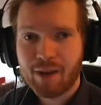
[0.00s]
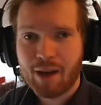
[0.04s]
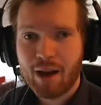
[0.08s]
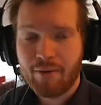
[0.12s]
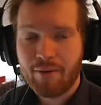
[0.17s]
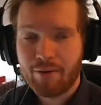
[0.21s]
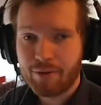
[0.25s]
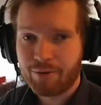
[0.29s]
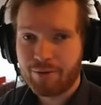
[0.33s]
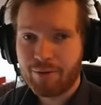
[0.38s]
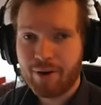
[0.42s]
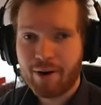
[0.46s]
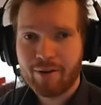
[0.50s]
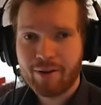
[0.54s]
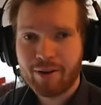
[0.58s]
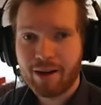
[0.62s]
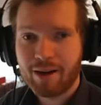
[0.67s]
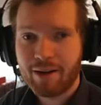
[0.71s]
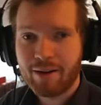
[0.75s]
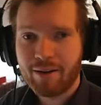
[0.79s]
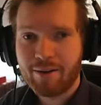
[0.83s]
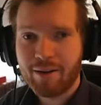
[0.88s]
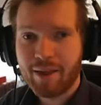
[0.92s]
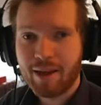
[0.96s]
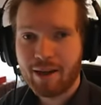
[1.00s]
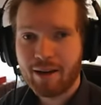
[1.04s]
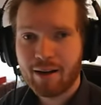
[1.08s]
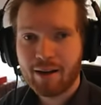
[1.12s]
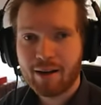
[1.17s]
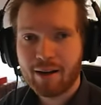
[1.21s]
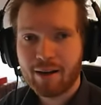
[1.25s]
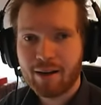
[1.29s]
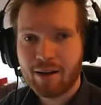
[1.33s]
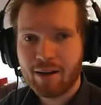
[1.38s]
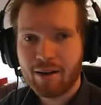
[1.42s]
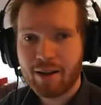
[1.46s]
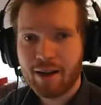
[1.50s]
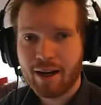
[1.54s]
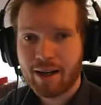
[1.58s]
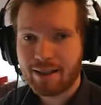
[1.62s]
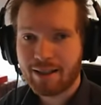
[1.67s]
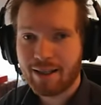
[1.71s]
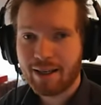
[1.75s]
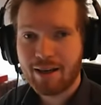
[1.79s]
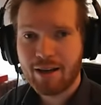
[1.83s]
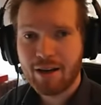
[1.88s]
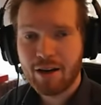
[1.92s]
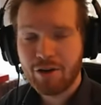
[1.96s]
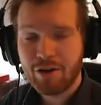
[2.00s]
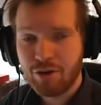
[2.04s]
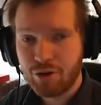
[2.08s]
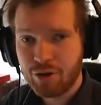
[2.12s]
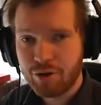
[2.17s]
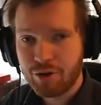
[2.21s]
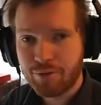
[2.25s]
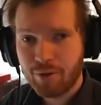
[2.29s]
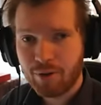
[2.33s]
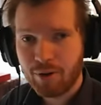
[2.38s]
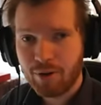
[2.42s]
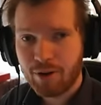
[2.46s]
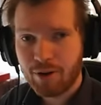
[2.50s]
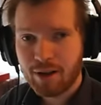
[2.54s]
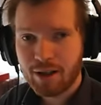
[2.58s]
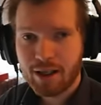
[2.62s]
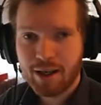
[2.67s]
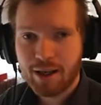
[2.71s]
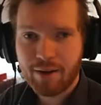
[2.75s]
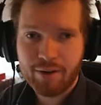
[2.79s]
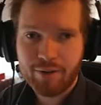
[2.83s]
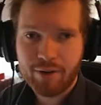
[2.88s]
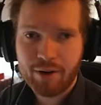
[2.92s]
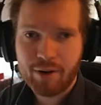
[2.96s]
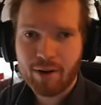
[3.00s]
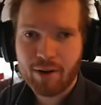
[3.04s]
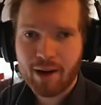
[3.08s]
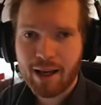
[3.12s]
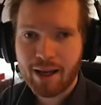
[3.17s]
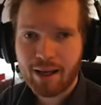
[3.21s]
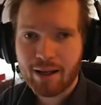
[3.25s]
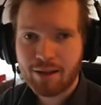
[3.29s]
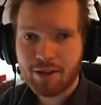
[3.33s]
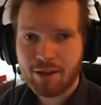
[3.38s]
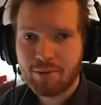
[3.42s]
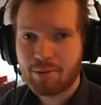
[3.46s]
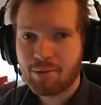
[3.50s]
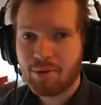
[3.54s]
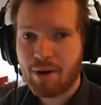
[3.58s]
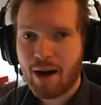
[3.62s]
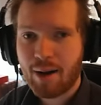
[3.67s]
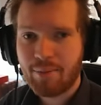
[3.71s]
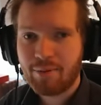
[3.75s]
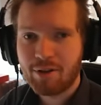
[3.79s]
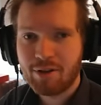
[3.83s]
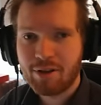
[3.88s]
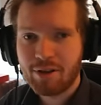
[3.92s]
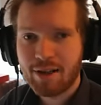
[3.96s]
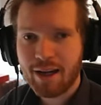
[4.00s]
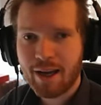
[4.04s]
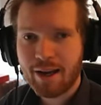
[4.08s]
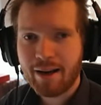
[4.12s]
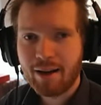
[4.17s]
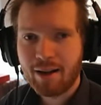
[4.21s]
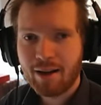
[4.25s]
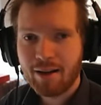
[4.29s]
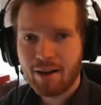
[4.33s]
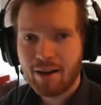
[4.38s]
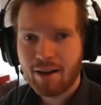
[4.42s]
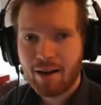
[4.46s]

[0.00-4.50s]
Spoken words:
If you found anything that I said here useful, give the video a like, subscribe to the channel,